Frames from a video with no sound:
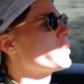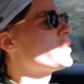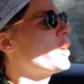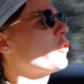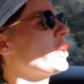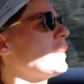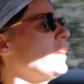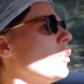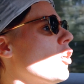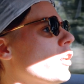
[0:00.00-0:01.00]
It's
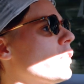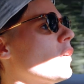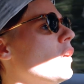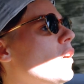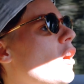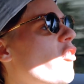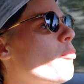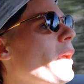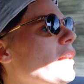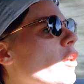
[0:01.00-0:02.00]
definitely not,
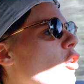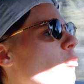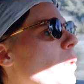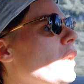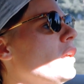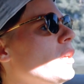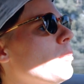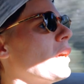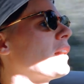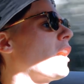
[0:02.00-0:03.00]
I've paid a lot of
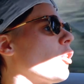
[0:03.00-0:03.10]
money but